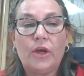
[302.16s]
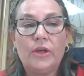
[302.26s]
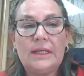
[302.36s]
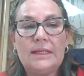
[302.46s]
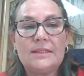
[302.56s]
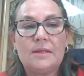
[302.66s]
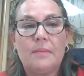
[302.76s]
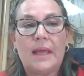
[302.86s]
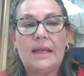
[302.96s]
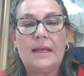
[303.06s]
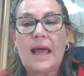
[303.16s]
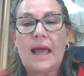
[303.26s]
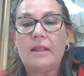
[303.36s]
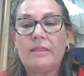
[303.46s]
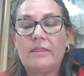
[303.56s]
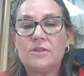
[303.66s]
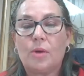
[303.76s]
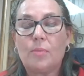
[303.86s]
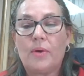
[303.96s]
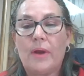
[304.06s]
colonialism and how things
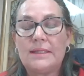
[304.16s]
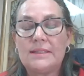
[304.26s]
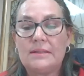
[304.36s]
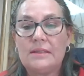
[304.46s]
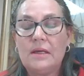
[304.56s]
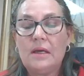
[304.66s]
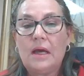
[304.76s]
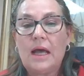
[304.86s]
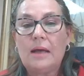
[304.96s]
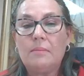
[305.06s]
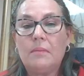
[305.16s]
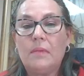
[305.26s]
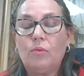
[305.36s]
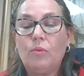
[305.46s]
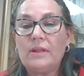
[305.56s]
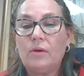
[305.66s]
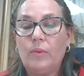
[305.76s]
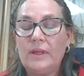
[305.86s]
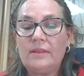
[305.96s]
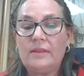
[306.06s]
operated
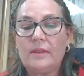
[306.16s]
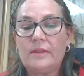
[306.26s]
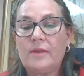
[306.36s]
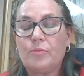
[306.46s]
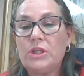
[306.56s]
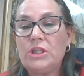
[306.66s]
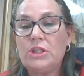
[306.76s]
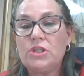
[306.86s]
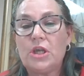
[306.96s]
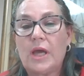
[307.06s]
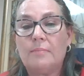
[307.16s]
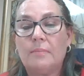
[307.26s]
with the British